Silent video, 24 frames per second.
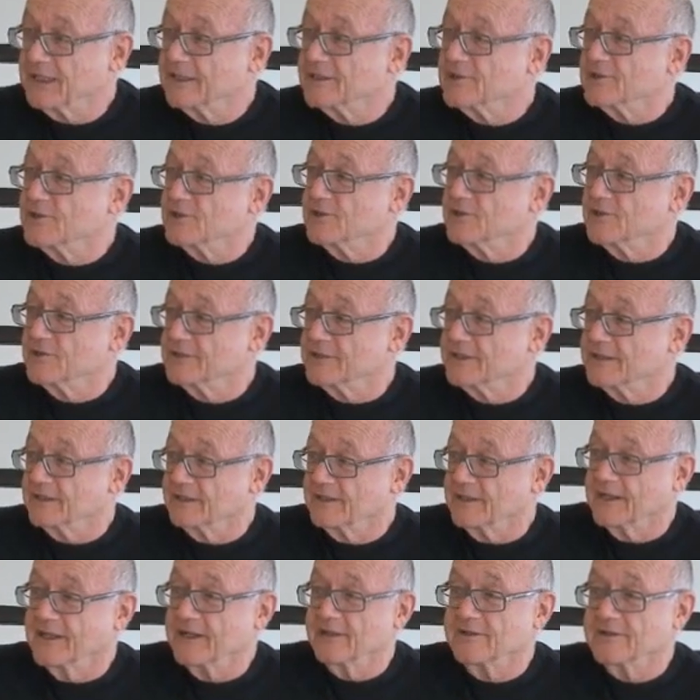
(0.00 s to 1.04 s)
and Jews
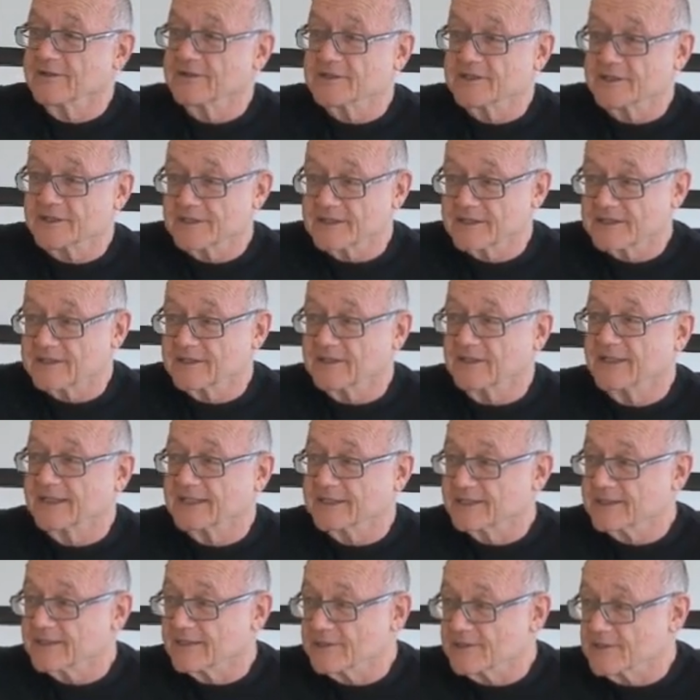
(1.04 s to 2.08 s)
and Irish and
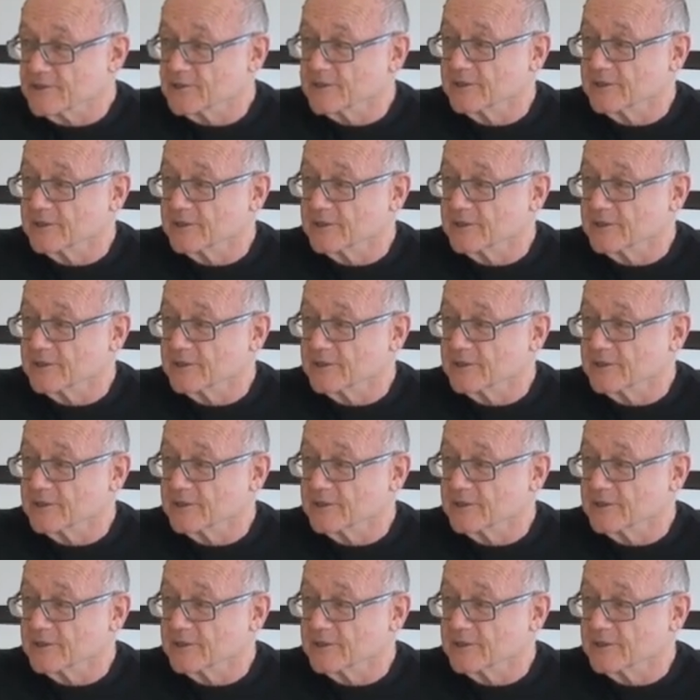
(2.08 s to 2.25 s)
Scots and